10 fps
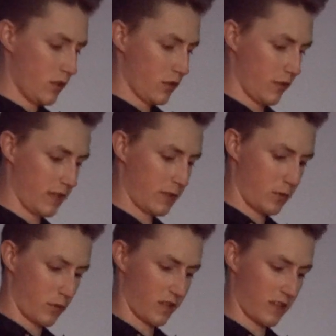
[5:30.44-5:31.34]
So now
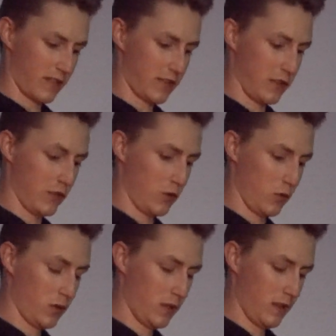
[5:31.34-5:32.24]
all that's left to
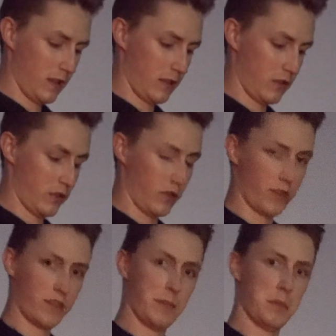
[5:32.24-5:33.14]
do is to
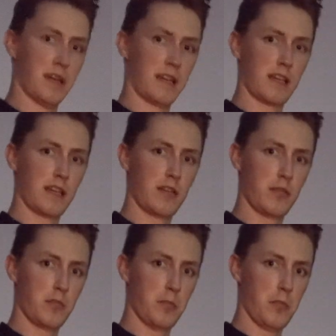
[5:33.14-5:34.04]
just sit back
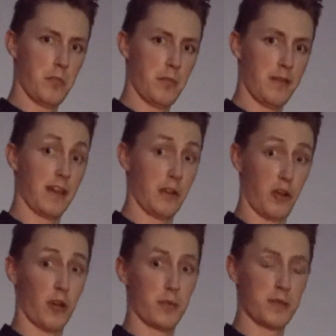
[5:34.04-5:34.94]
and
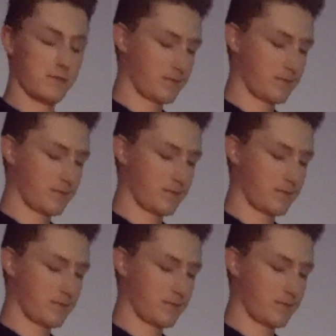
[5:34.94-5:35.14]
look up.